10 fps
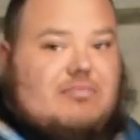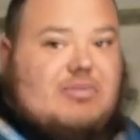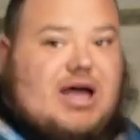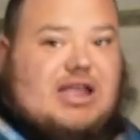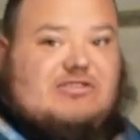
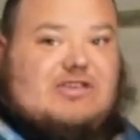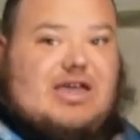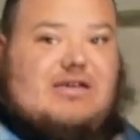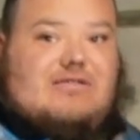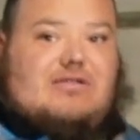pine
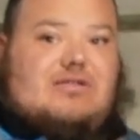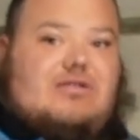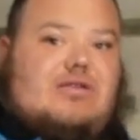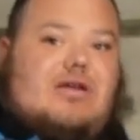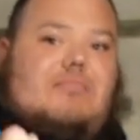
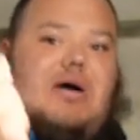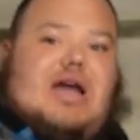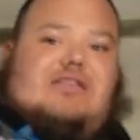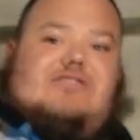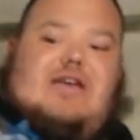
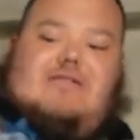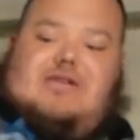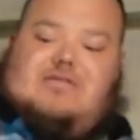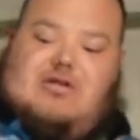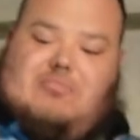
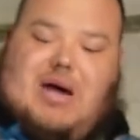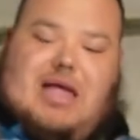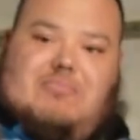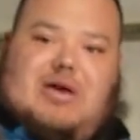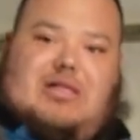shavings or
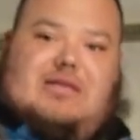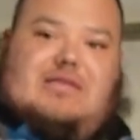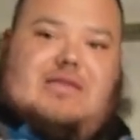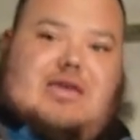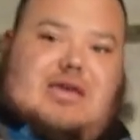pine
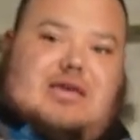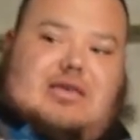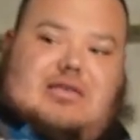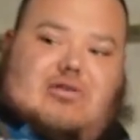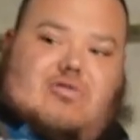pellets.
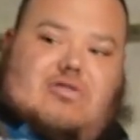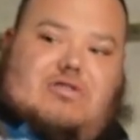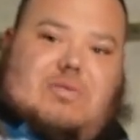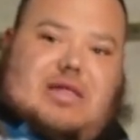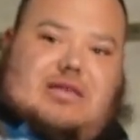You know,
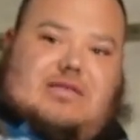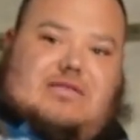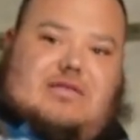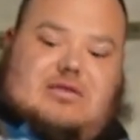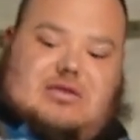pork pellets. This
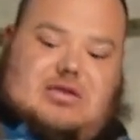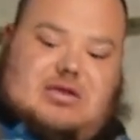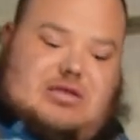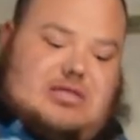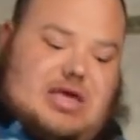is the one
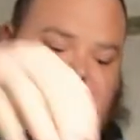that